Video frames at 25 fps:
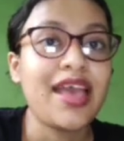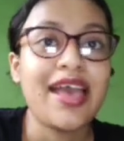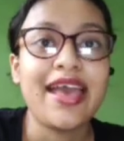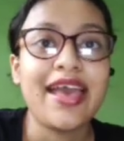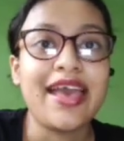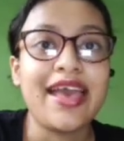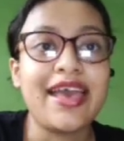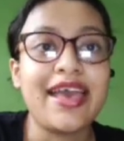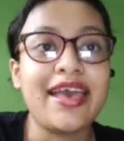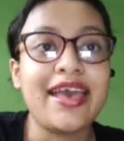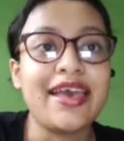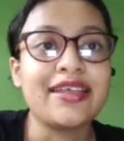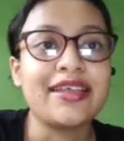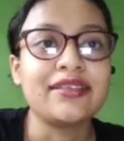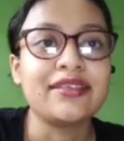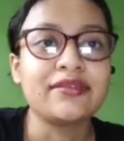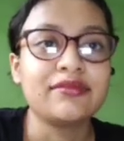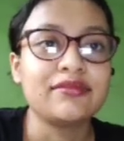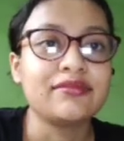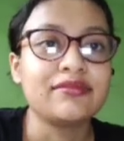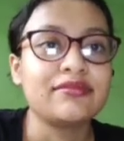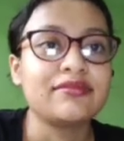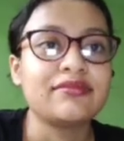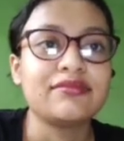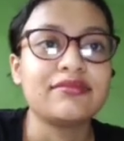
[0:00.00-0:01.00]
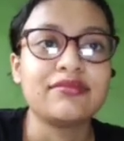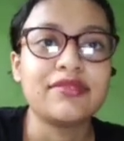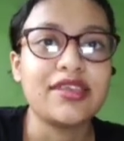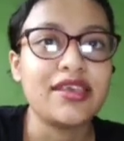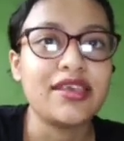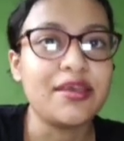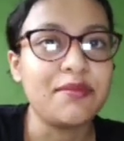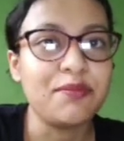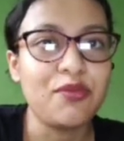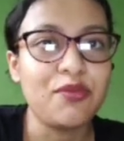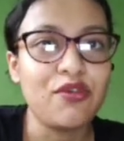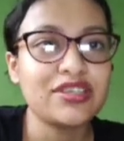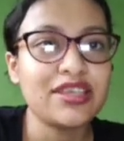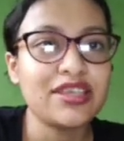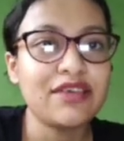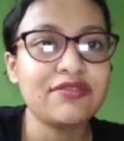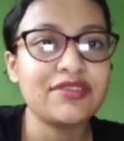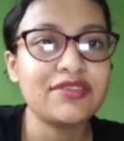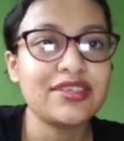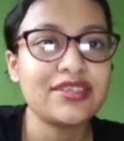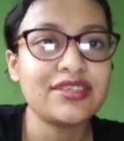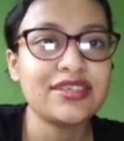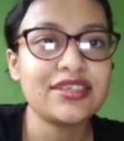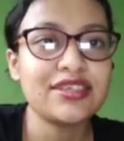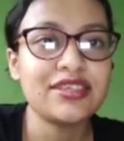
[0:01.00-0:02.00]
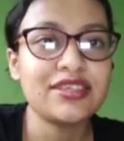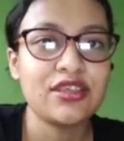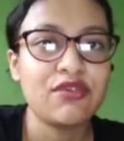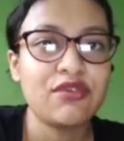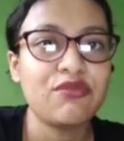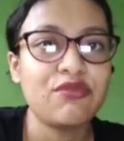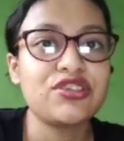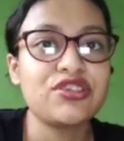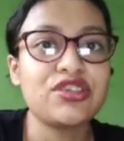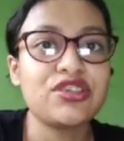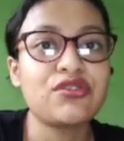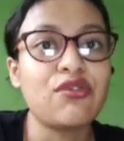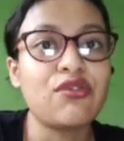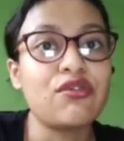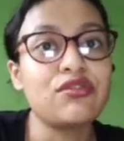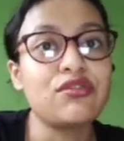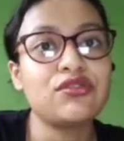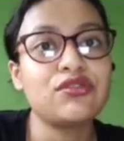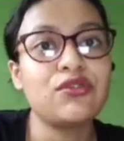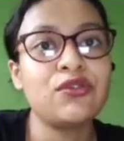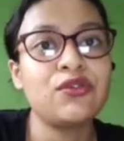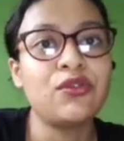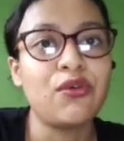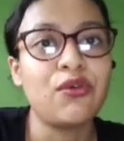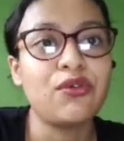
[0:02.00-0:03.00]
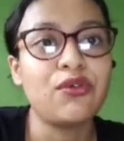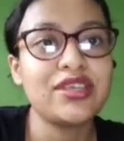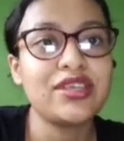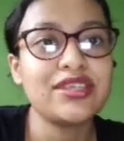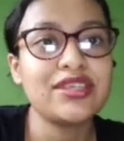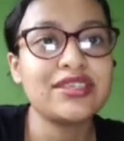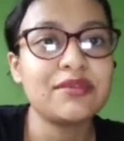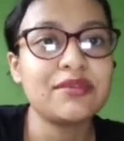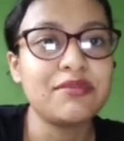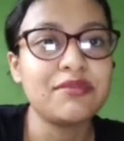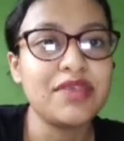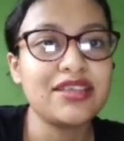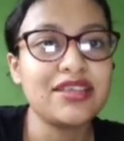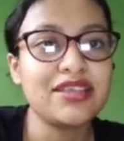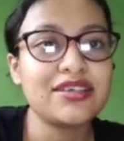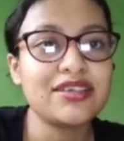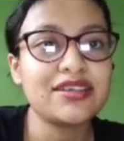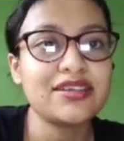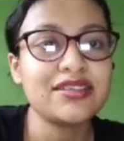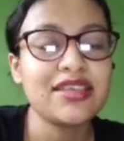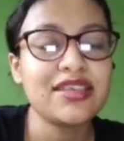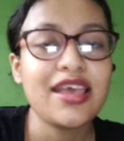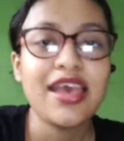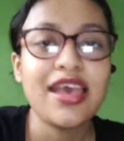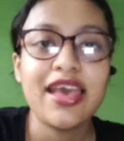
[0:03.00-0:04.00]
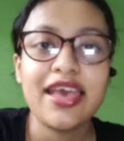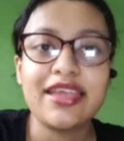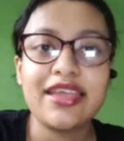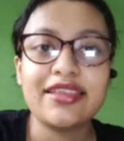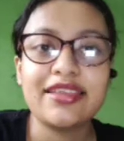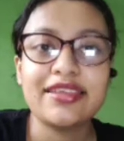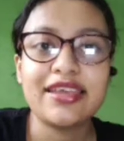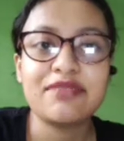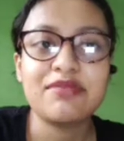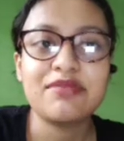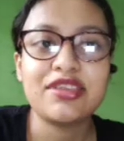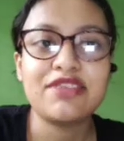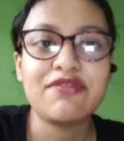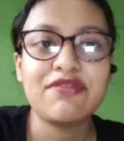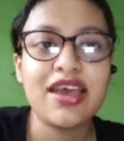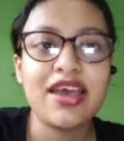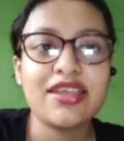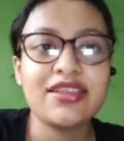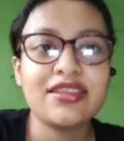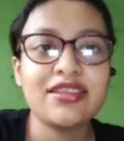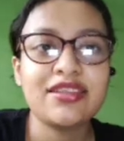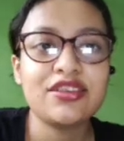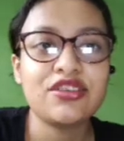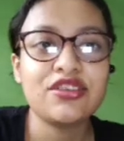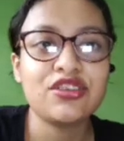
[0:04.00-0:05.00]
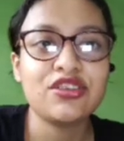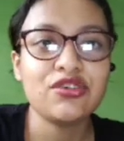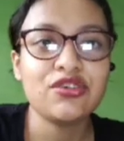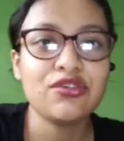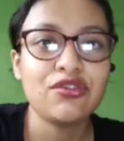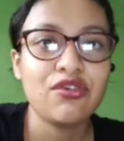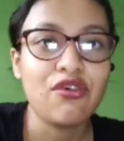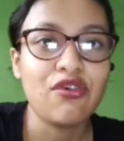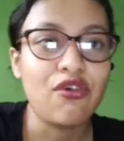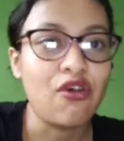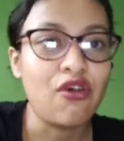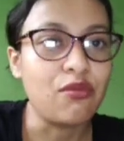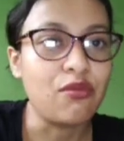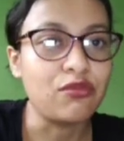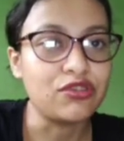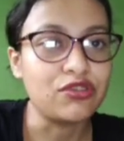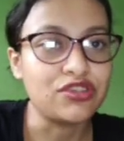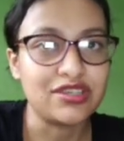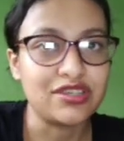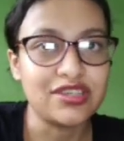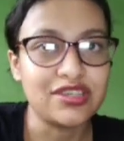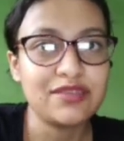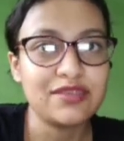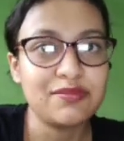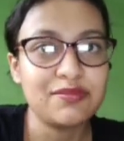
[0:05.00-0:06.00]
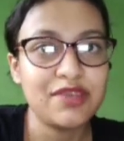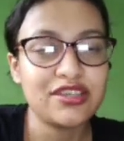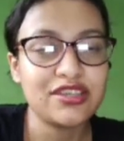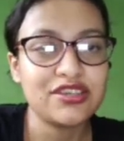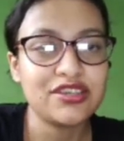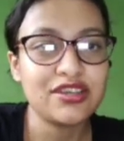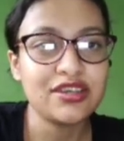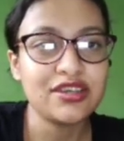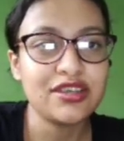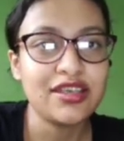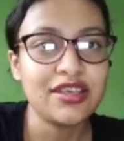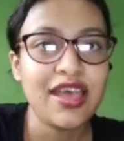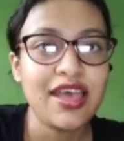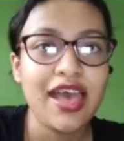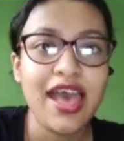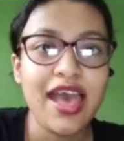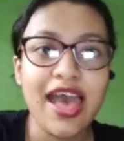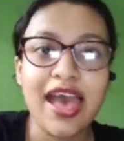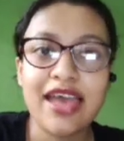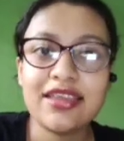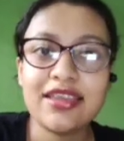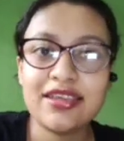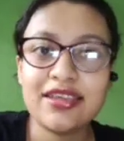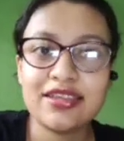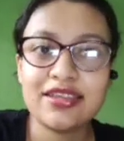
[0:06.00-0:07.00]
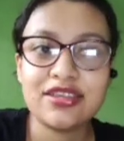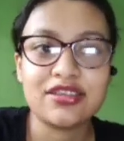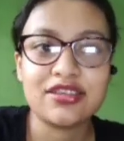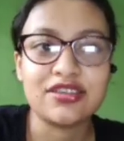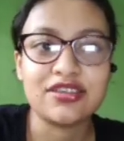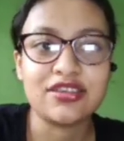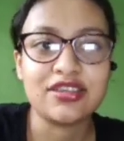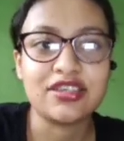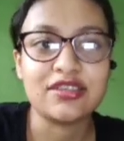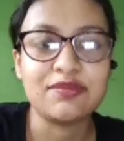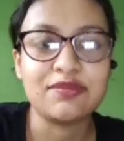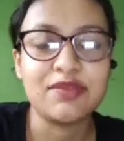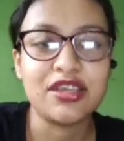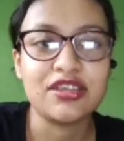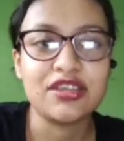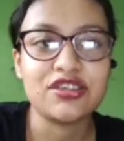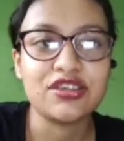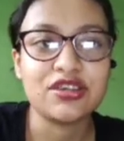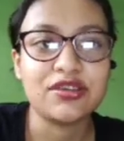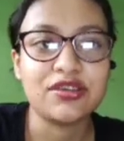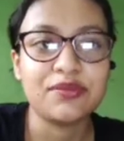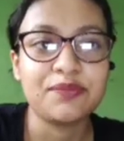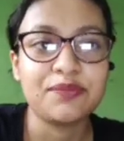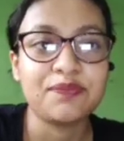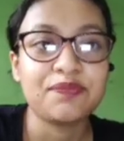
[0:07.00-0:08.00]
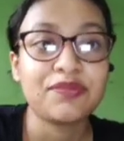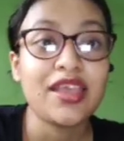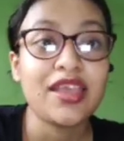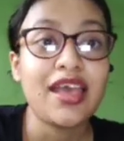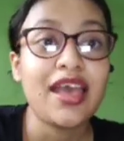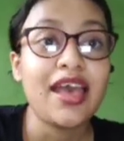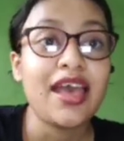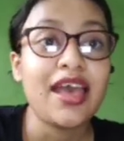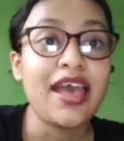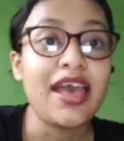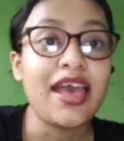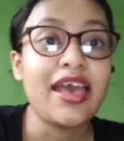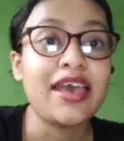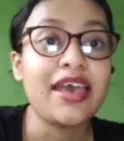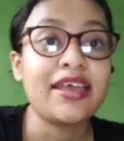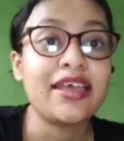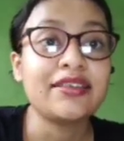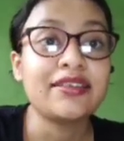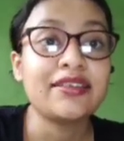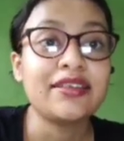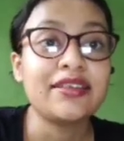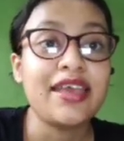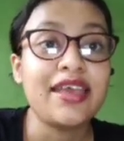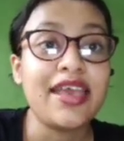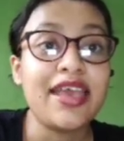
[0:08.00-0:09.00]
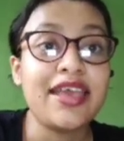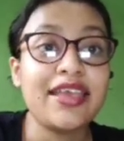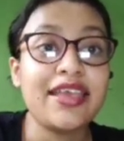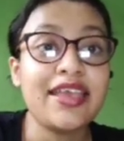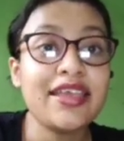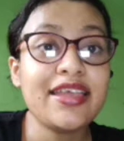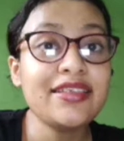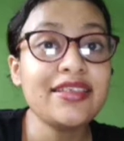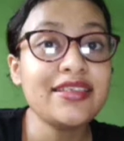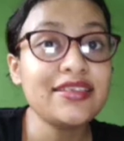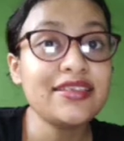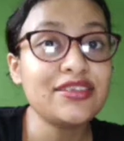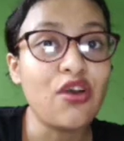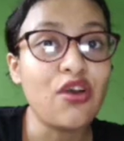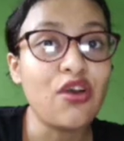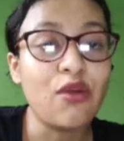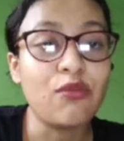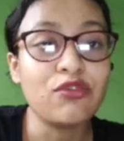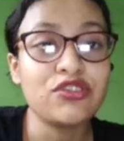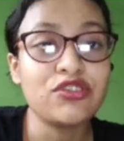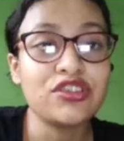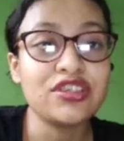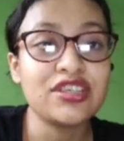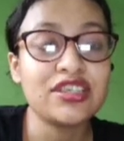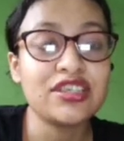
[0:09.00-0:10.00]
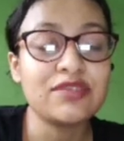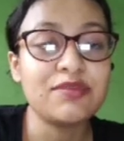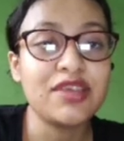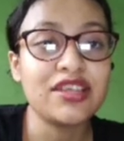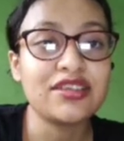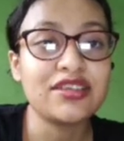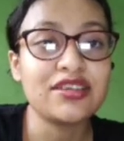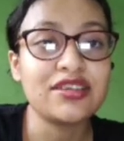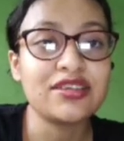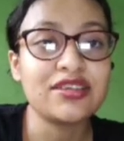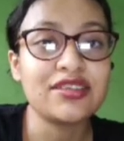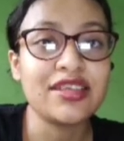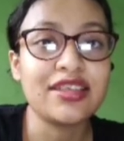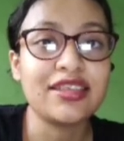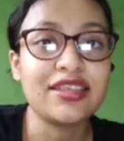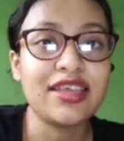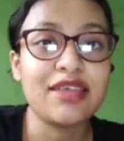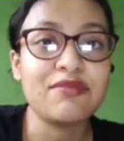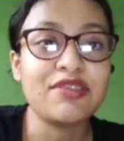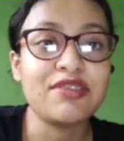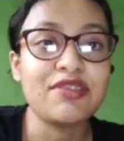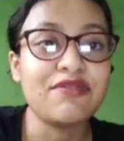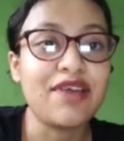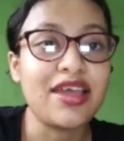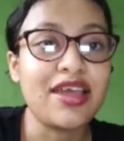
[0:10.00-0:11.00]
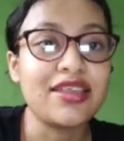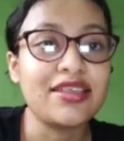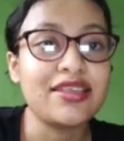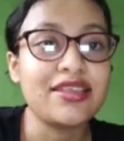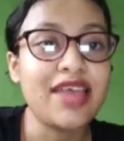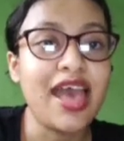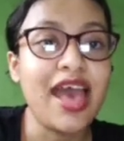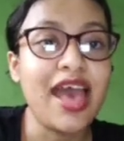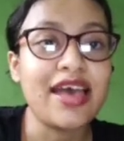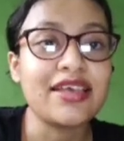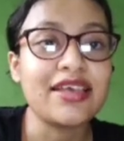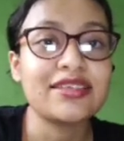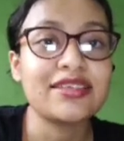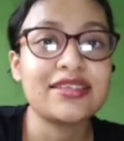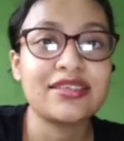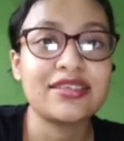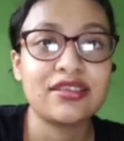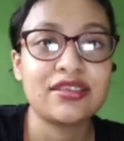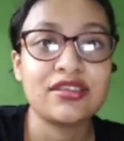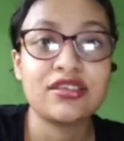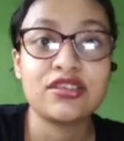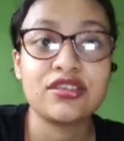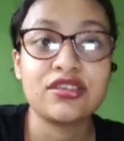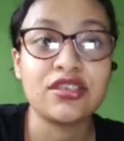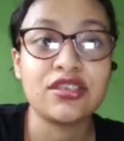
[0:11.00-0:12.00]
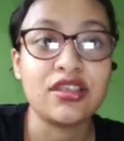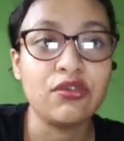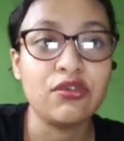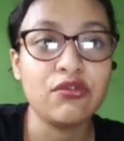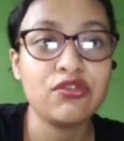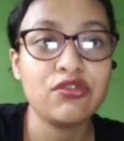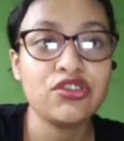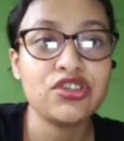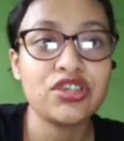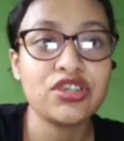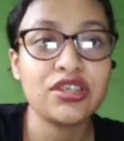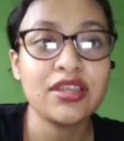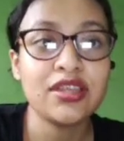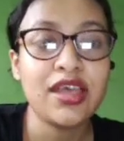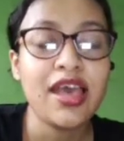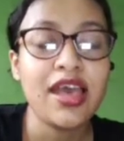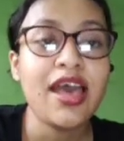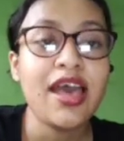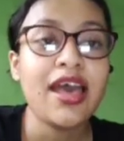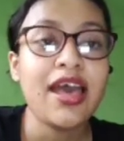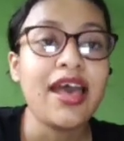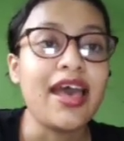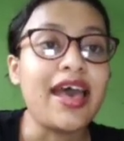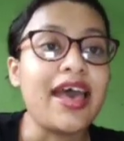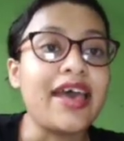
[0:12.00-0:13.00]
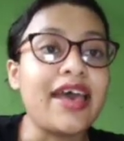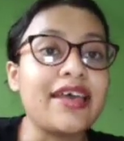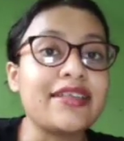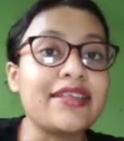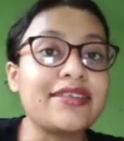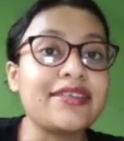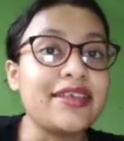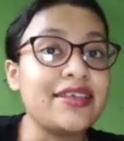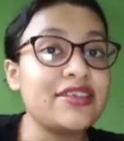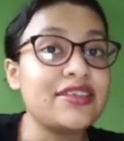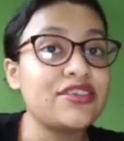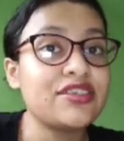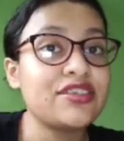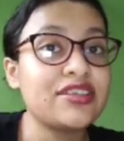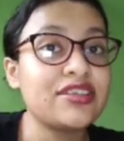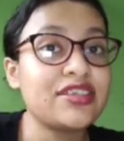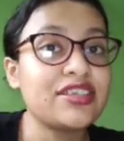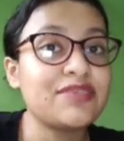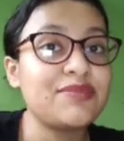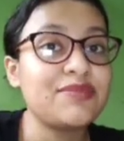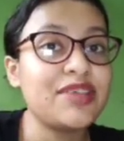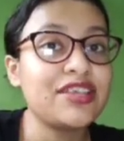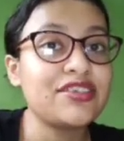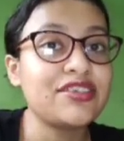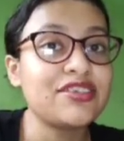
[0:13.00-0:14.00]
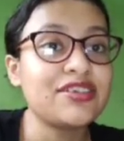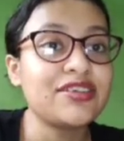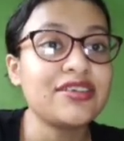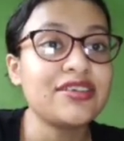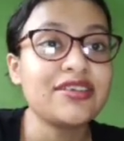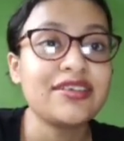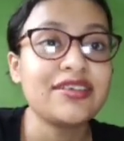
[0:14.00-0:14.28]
and impure substances, which is also known as the mixtures, it can be divided into homogeneous mixture and heterogeneous mixture. And again this homogeneous mixtures, it can be divided as solution, and the heterogeneous mixture,